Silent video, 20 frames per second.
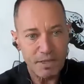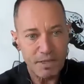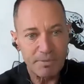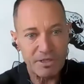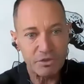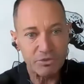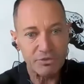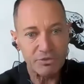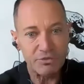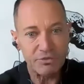
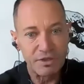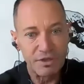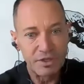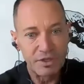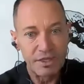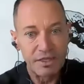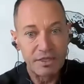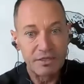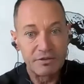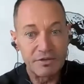because
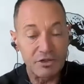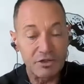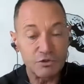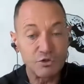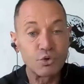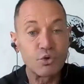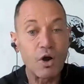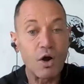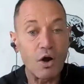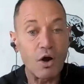they're
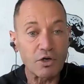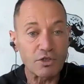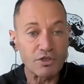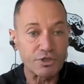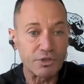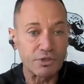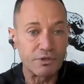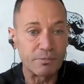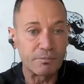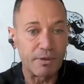too
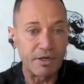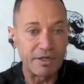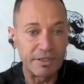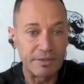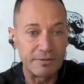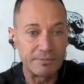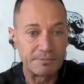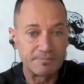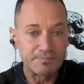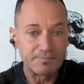harsh on the
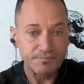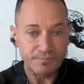body.